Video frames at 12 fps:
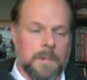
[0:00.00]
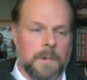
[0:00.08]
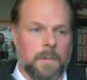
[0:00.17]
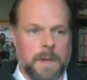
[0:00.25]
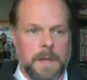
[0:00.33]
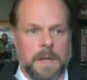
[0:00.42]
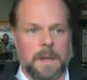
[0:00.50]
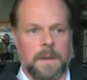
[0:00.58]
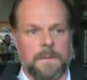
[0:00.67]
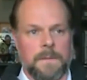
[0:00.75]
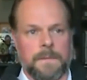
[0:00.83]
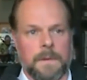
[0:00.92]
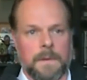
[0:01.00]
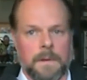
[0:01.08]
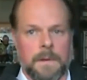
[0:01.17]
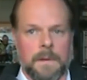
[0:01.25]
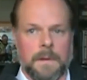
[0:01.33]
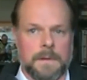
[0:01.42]
We've
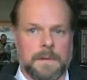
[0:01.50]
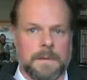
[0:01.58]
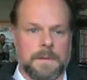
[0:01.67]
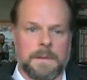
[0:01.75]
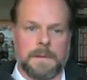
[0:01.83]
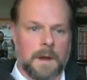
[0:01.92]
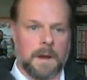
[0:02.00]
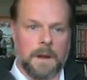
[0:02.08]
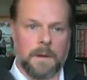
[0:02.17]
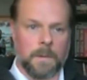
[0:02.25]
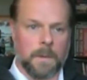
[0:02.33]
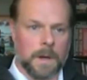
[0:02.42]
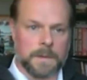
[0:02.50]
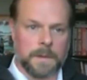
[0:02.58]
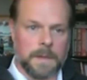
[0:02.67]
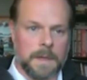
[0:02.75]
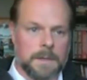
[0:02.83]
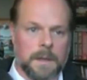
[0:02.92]
all worked
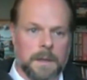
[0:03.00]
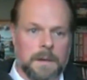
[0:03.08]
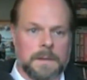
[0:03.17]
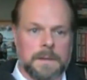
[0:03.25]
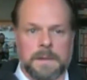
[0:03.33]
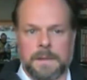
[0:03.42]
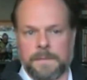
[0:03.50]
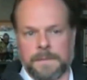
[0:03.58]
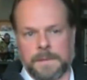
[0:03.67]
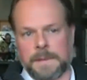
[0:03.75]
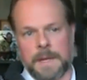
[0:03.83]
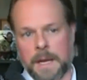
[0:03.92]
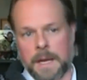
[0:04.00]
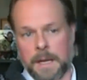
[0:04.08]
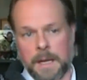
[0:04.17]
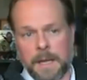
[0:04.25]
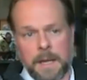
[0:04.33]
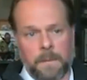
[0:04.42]
with each other to decide,
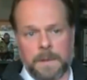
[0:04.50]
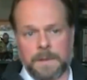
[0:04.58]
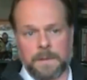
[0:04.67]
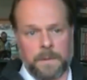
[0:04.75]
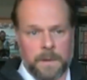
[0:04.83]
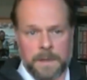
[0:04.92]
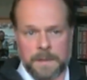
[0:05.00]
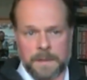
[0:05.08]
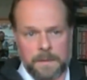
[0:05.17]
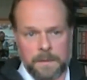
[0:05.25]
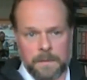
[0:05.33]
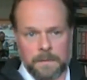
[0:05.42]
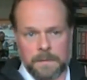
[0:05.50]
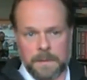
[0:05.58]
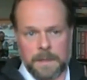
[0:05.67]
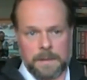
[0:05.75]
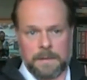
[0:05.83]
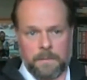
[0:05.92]
hey, what do we want to do?
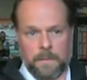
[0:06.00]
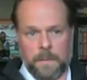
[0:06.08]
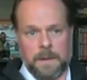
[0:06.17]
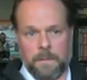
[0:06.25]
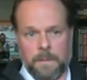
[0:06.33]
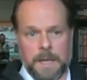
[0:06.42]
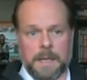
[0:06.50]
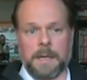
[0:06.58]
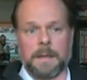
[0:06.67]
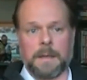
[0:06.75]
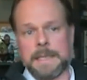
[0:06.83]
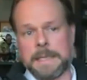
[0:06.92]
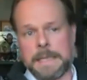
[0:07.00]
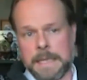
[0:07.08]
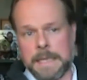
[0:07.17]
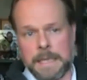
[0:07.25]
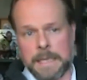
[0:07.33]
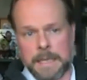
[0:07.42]
We clearly
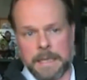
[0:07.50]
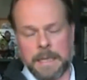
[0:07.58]
see that